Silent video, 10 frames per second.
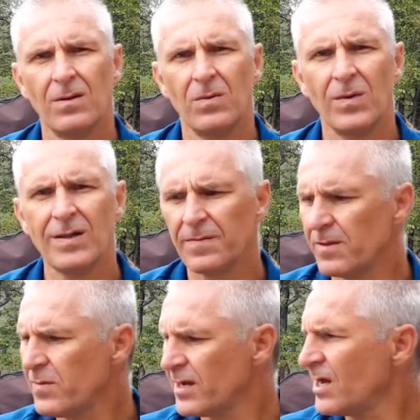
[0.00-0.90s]
Well,
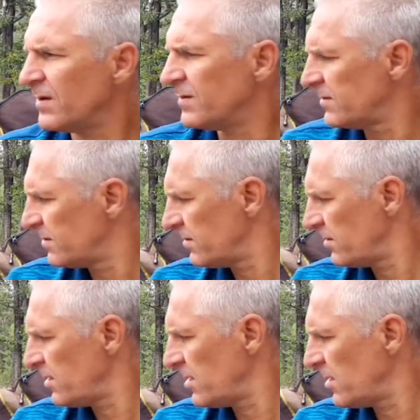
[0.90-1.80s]
there we go.
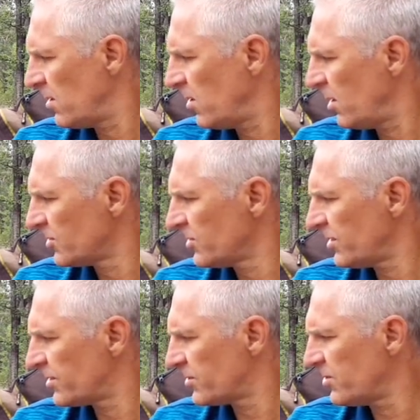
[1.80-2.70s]
The
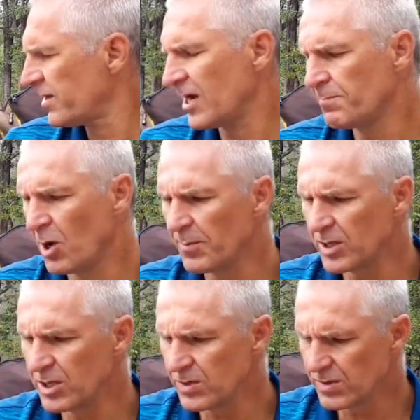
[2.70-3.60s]
Hotrods Cookout
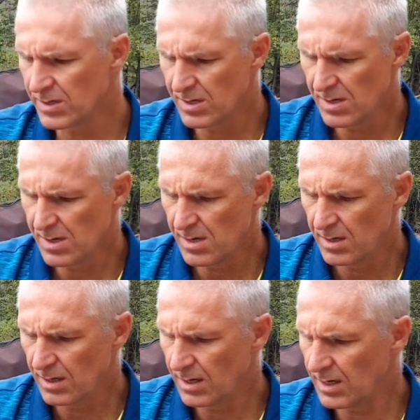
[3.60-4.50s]
BBQ.
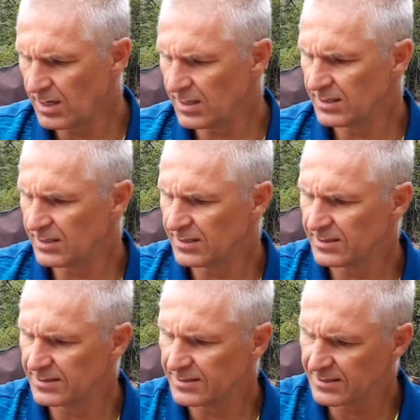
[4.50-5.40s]
I'll
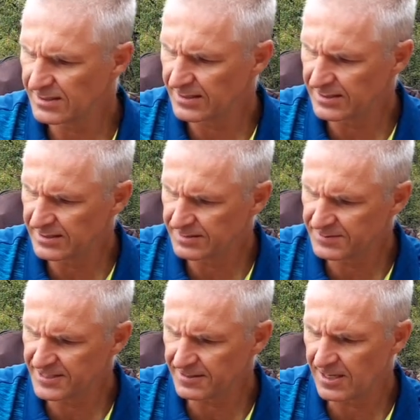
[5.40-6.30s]

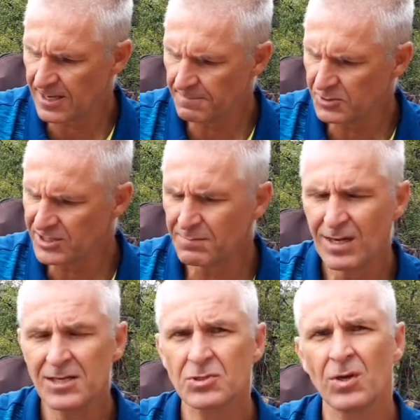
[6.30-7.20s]
put some
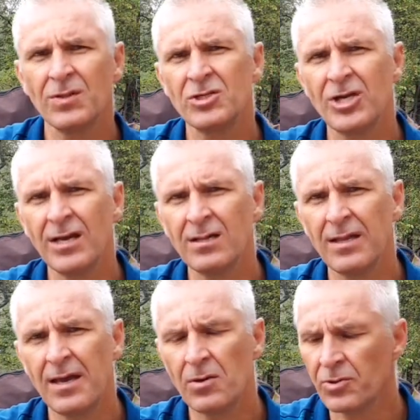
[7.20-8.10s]
links on the channel
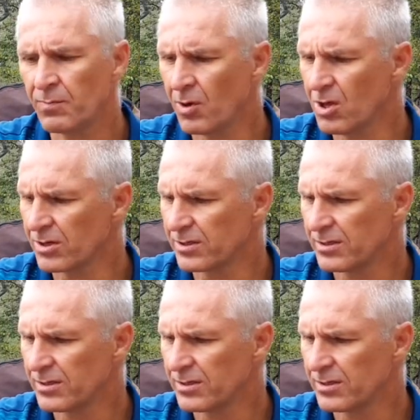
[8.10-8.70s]
and on the blog